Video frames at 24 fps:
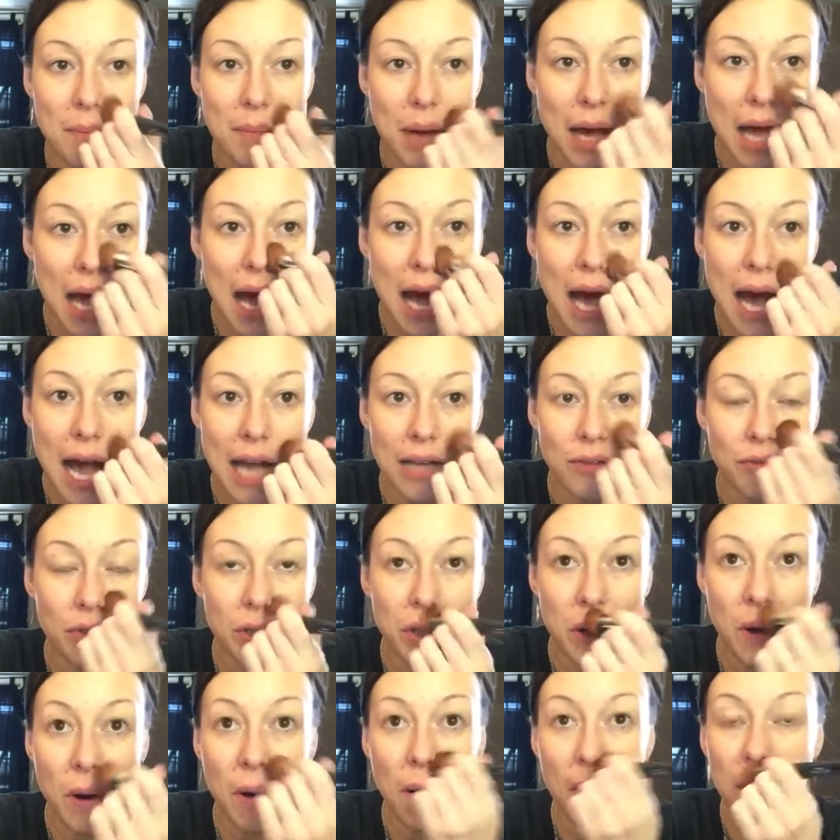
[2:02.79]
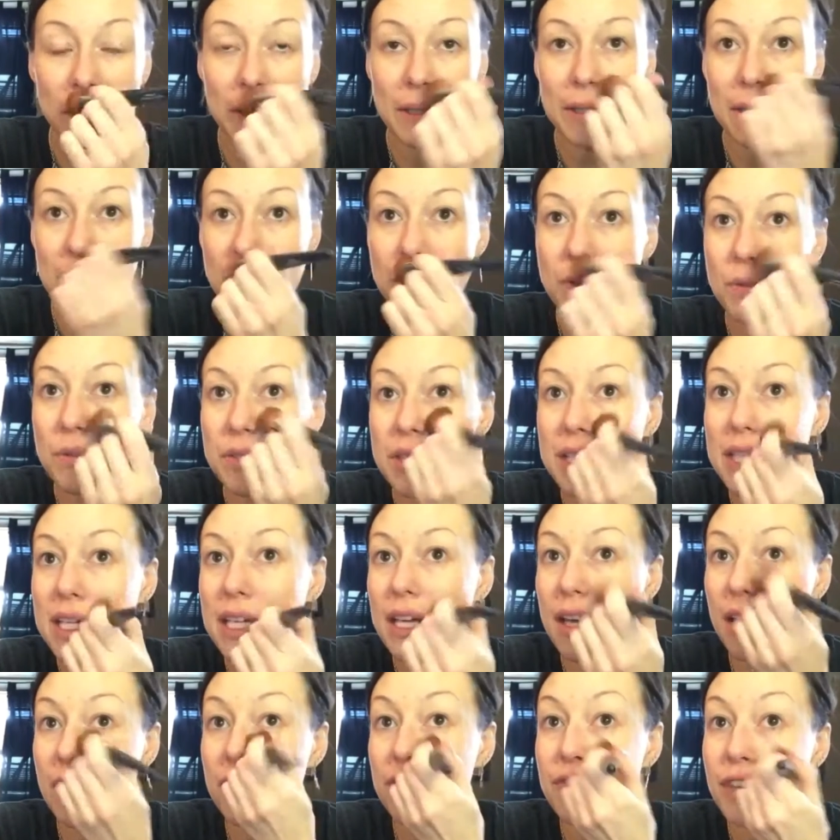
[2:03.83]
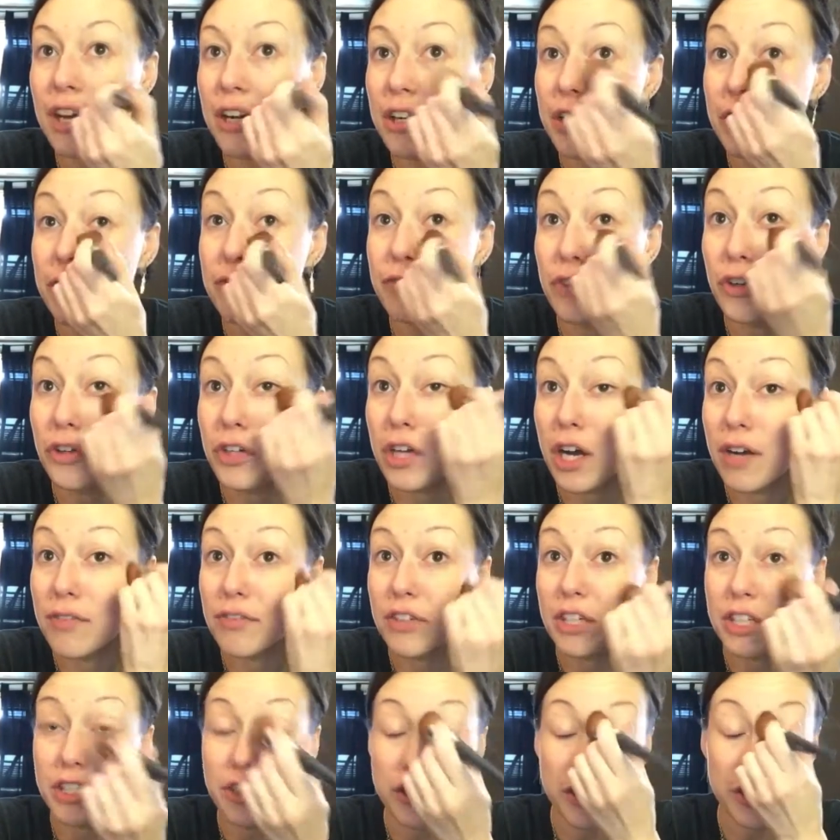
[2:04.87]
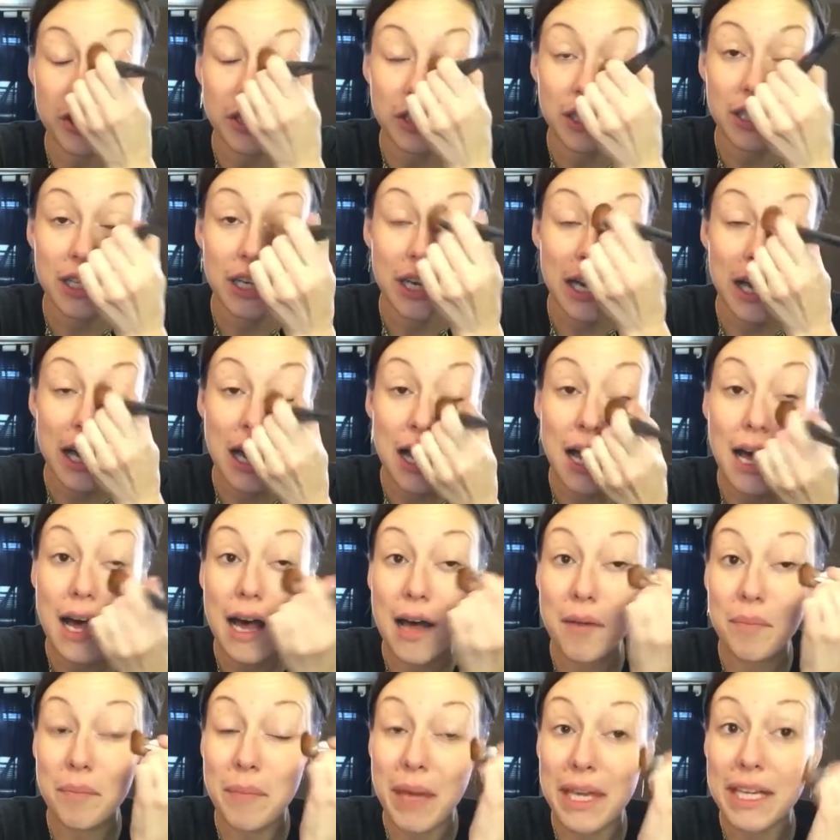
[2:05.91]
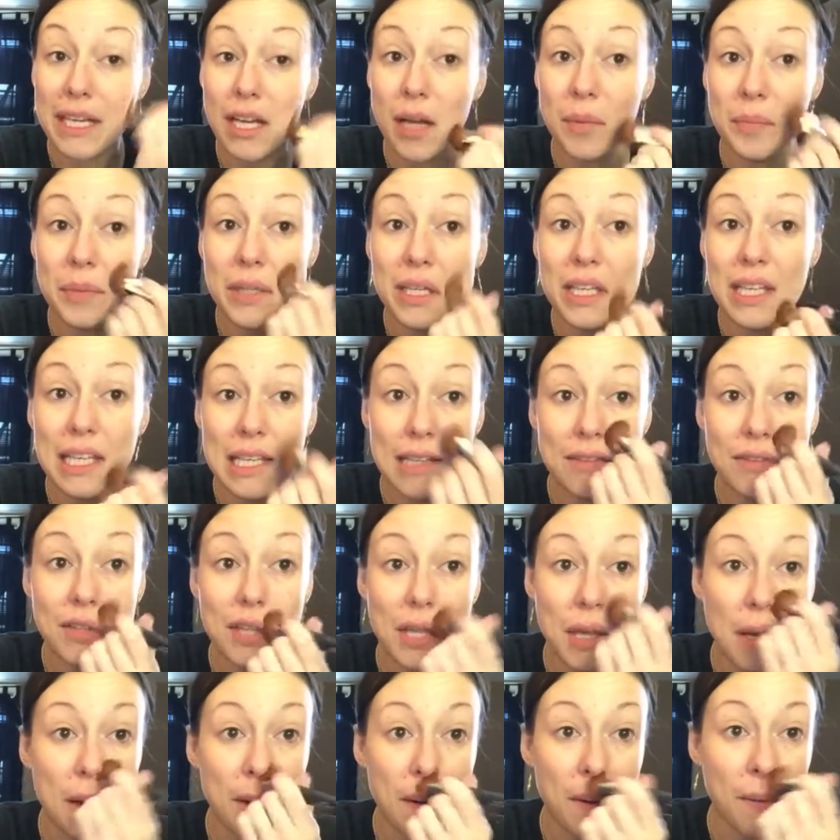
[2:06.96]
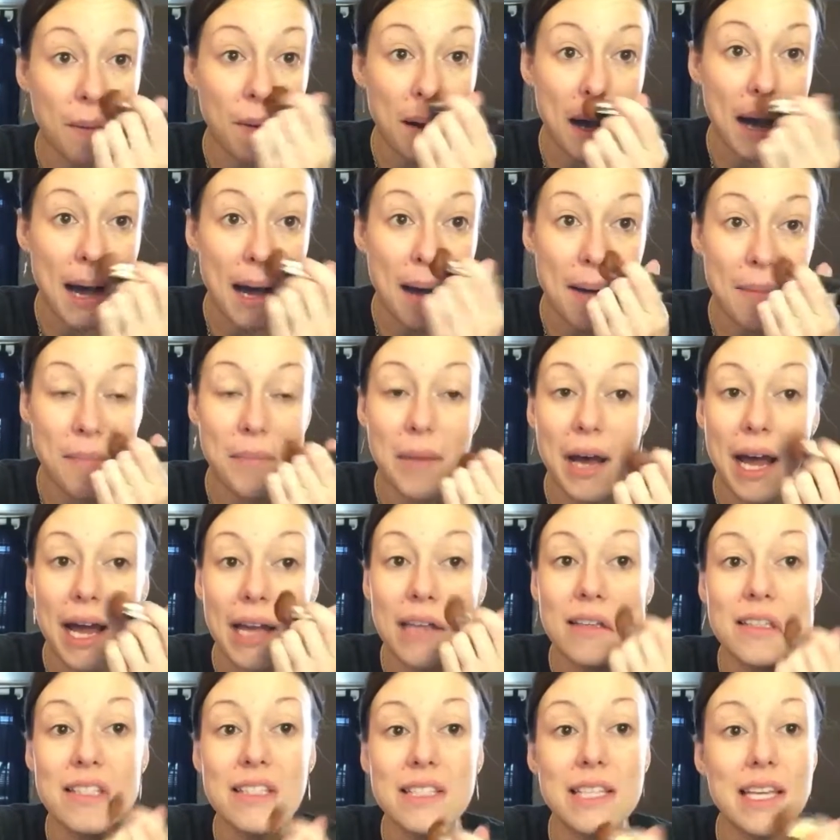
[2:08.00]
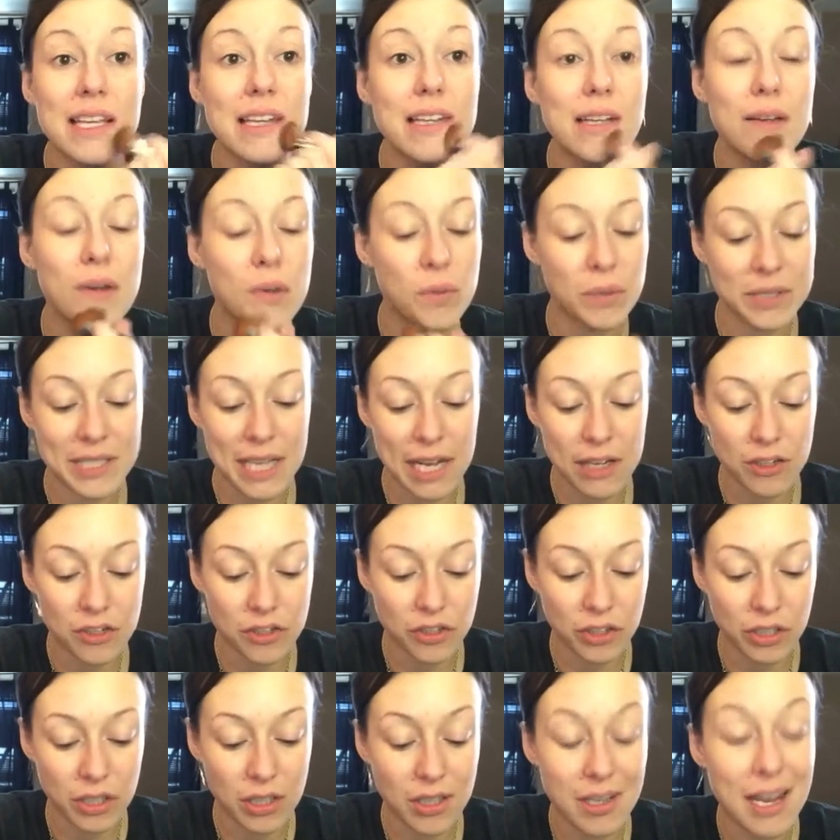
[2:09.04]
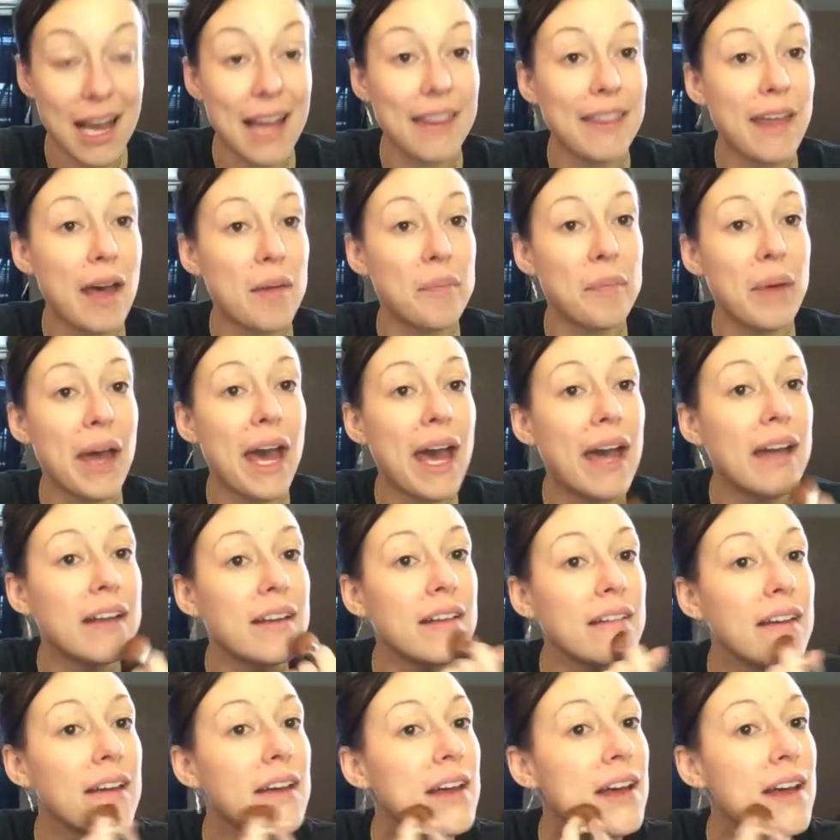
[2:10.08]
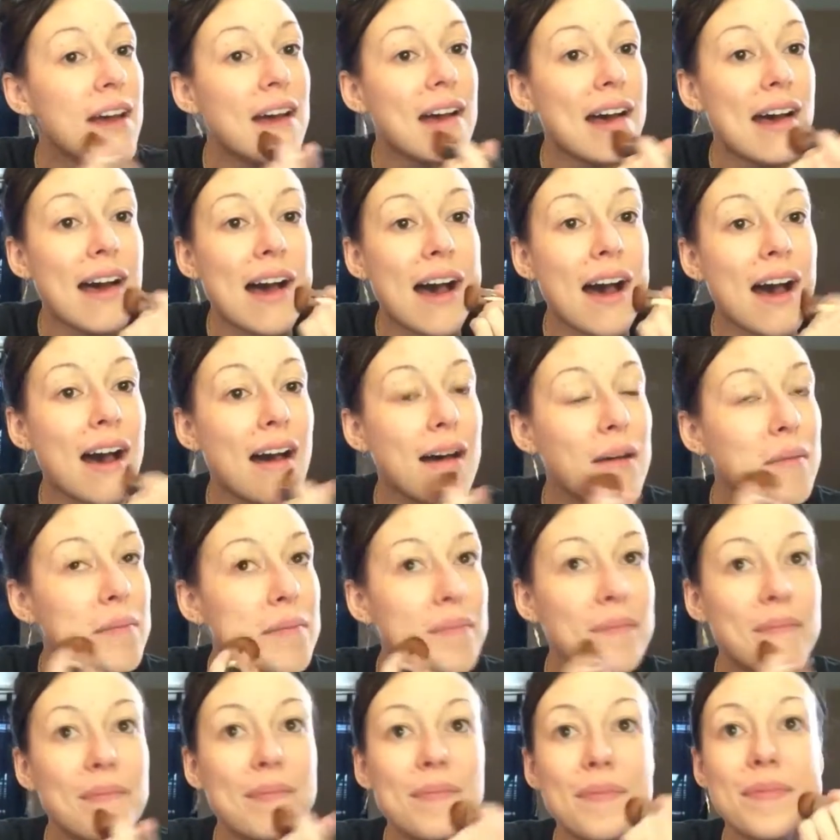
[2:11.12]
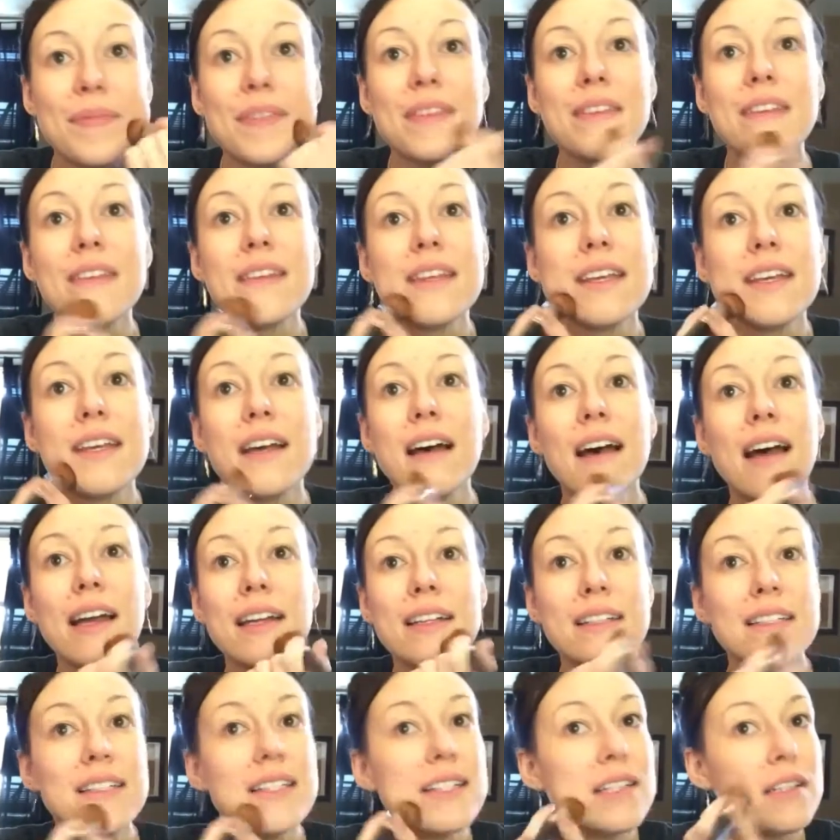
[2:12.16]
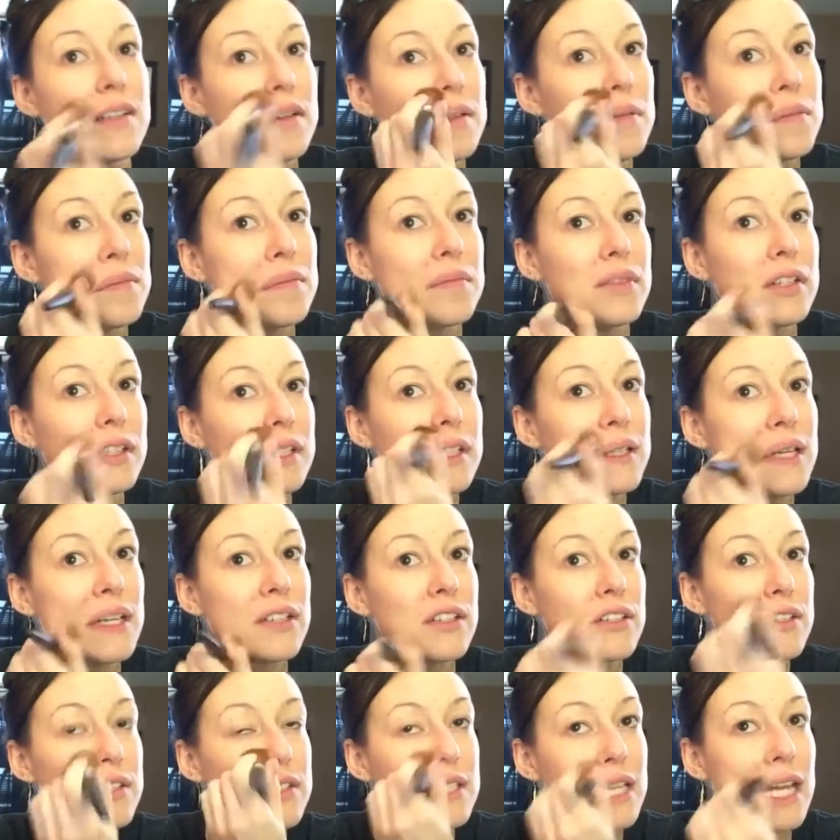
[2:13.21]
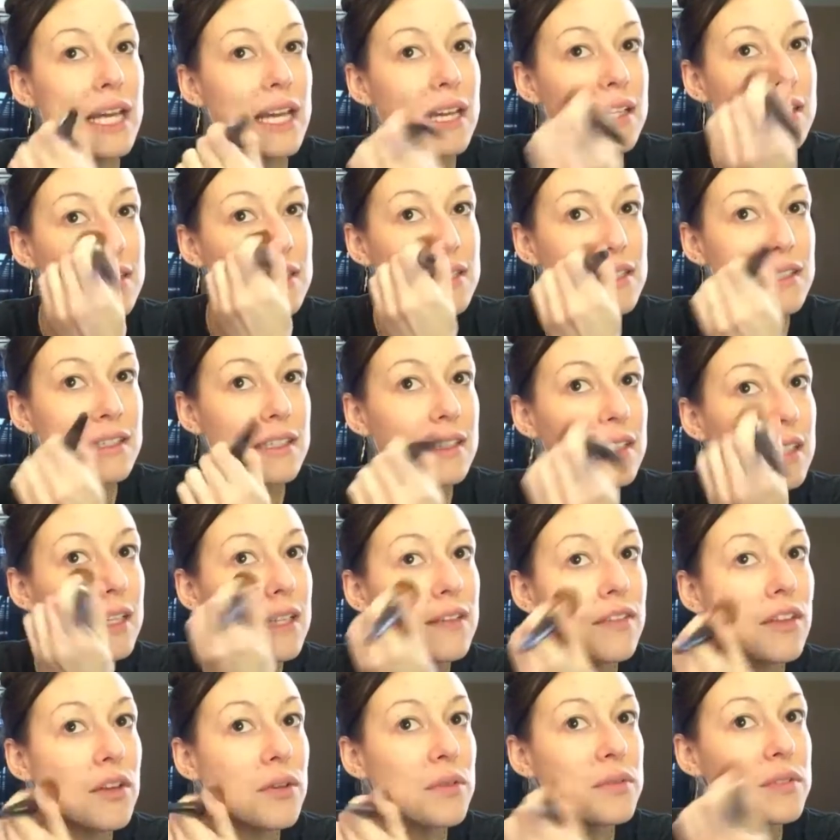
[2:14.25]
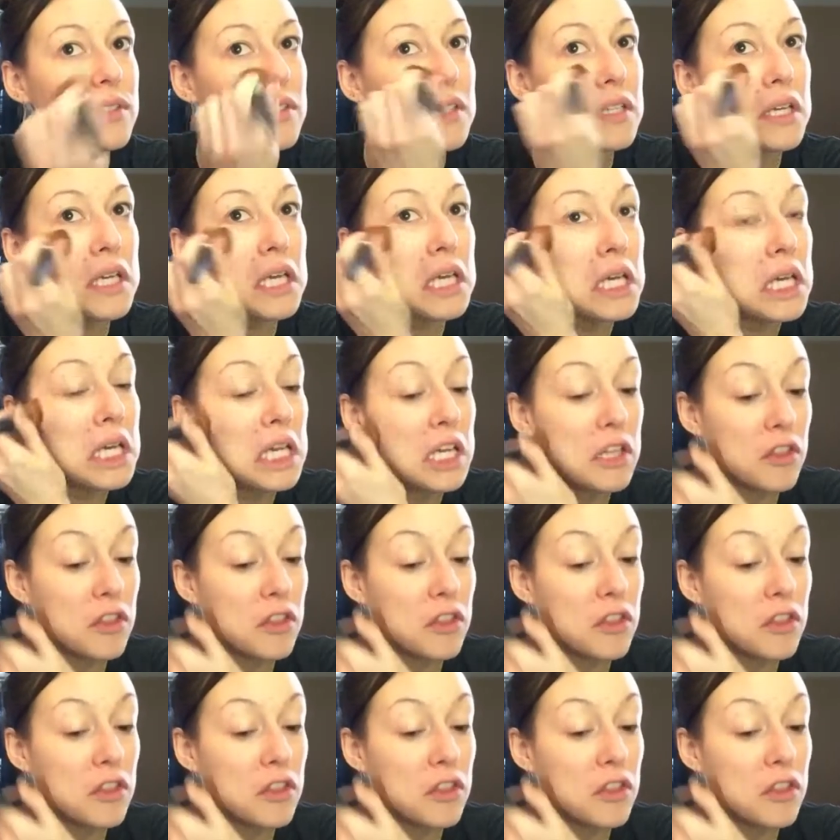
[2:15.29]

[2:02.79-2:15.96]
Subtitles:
I recall using very full coverage makeup, even though my skin was actually not that bad. I didn't really understand in those